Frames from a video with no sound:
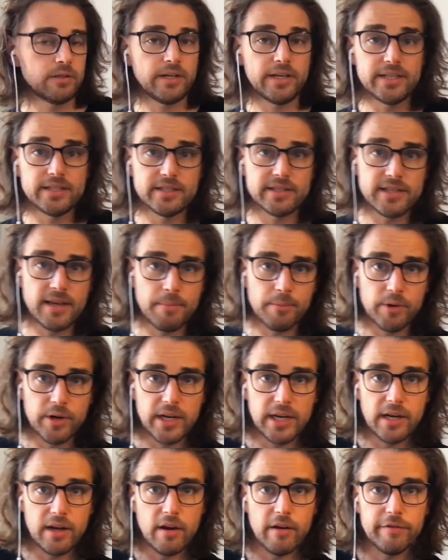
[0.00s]
Now, in
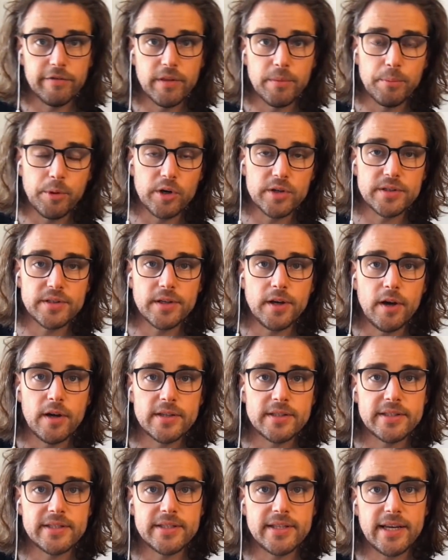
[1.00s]
summary of the pros and
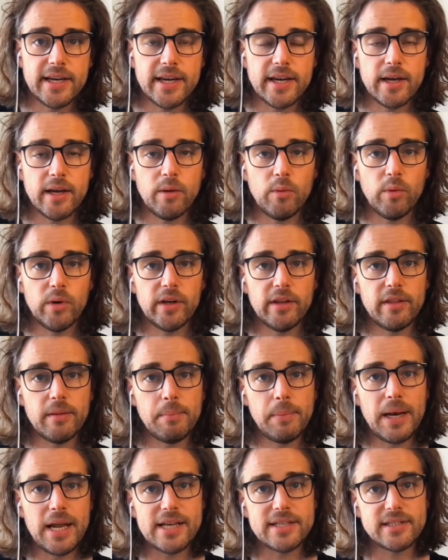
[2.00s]
cons there, one of the
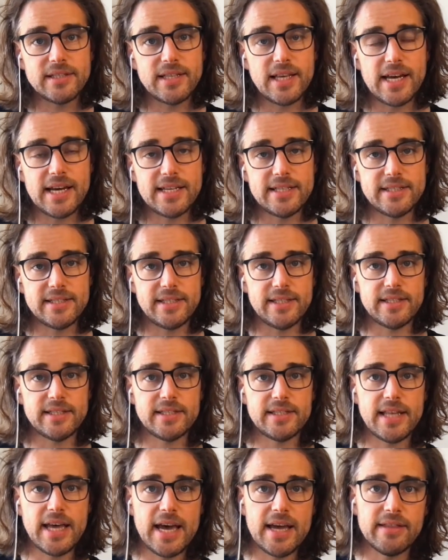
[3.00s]
plus sides
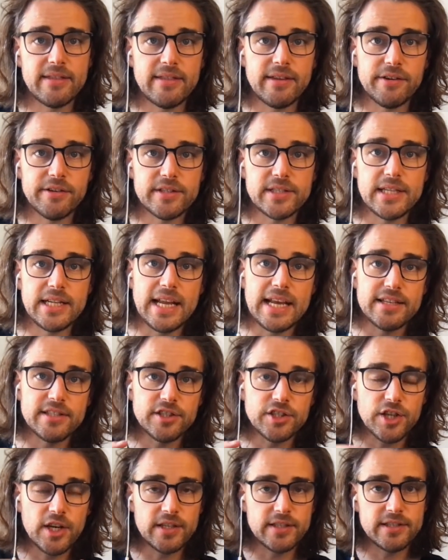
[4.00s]
is that there is
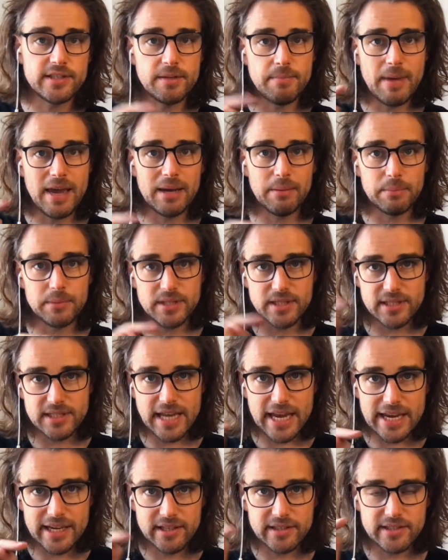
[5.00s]
less chance to make
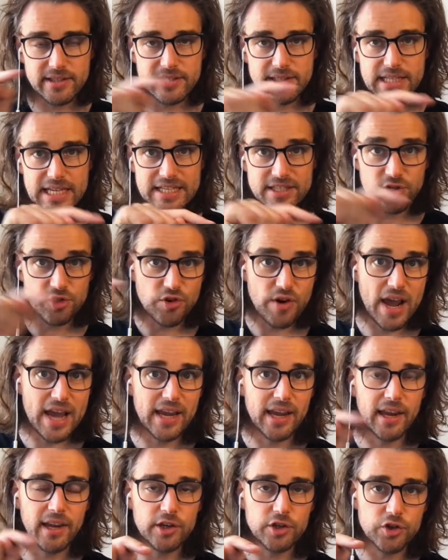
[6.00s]
mistakes, there's less
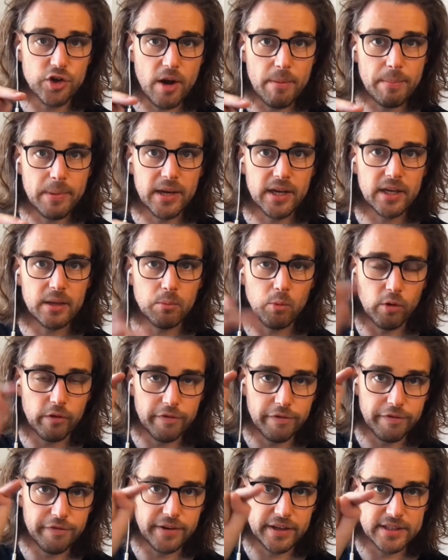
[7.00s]
dragging and dropping and more
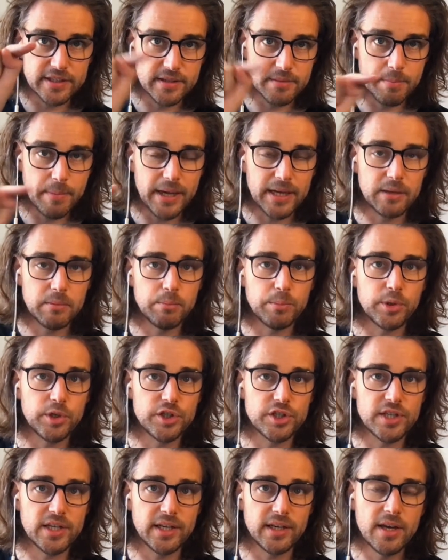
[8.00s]
fixed button
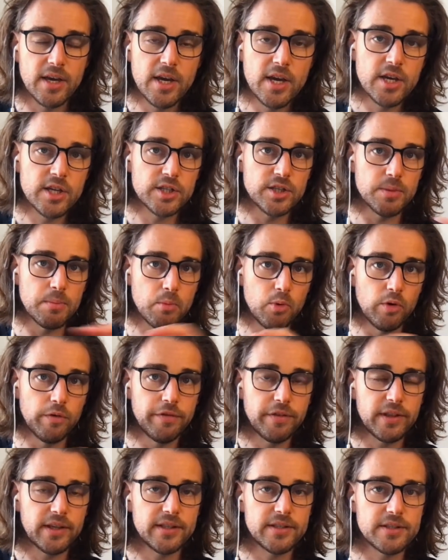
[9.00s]
pushing to
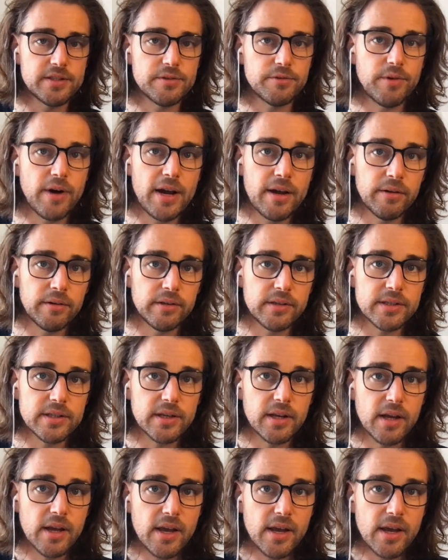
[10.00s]
move things around.